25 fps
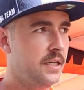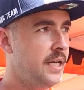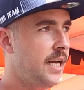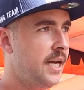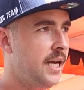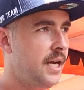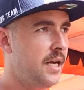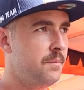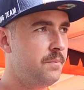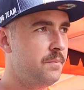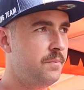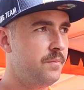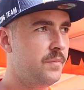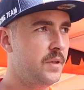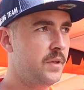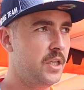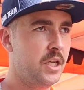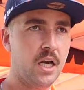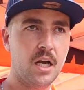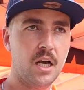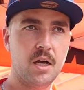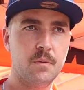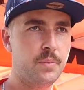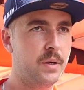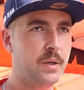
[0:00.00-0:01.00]
Um,
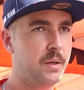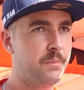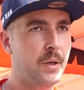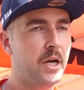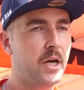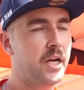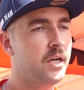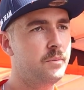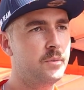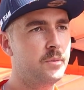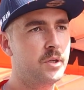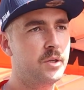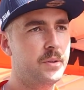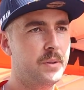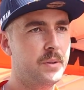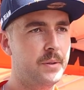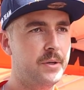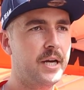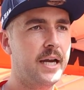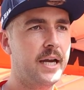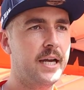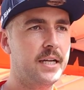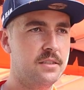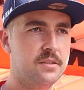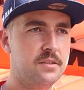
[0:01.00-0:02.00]
yeah, a podium would be
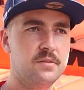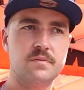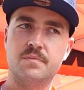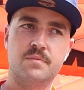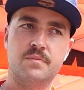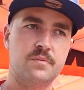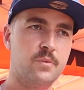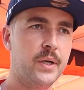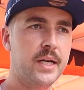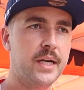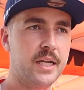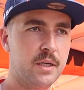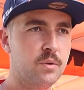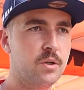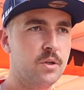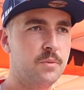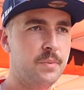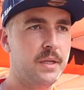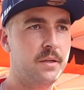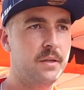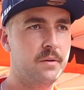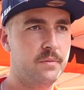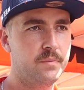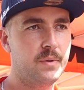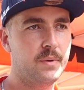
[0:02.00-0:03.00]
great. Winning would
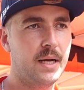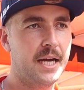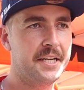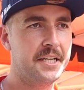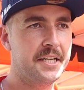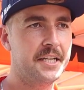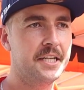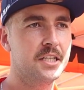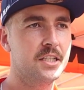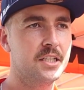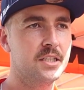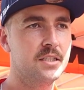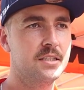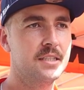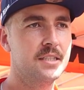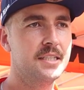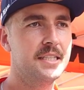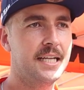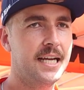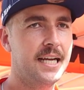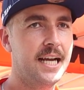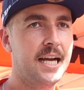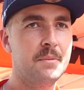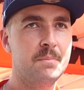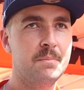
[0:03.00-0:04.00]
be ideal.
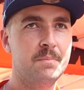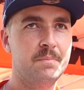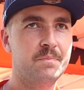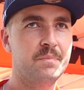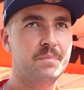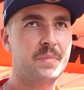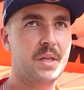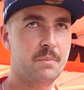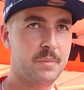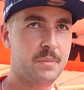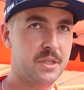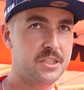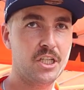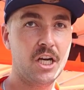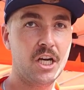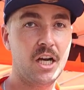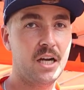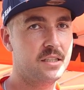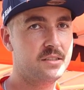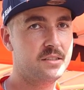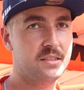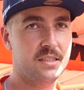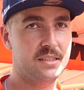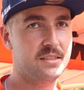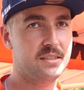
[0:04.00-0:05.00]
Um, but
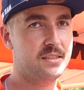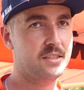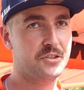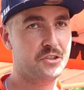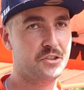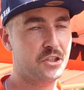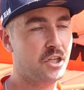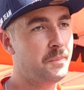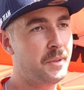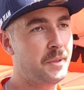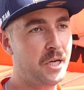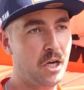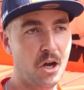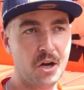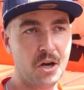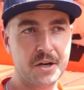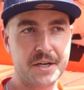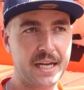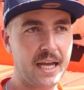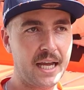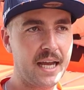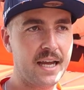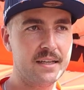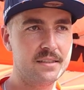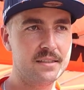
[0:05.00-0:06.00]
yeah, it's, it's going to be
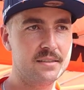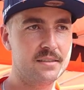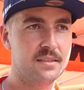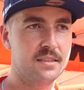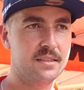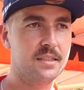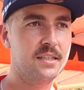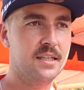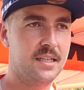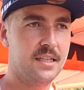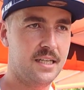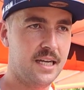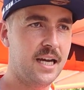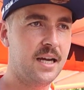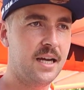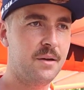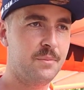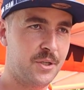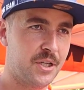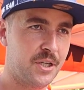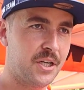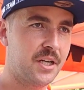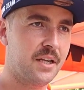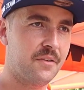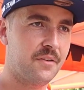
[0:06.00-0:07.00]
long days. Um,
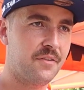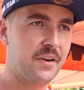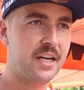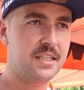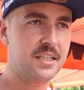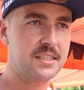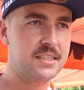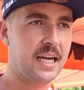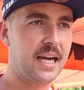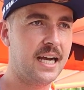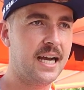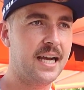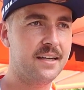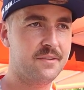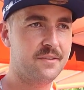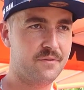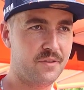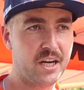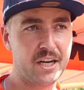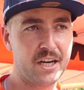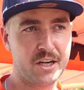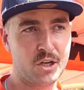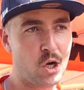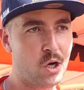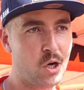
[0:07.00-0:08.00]
we're going to get very tired,
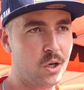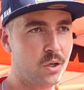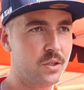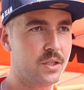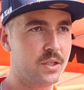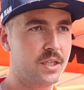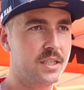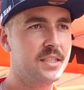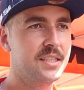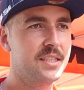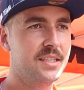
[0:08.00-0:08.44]
very cold.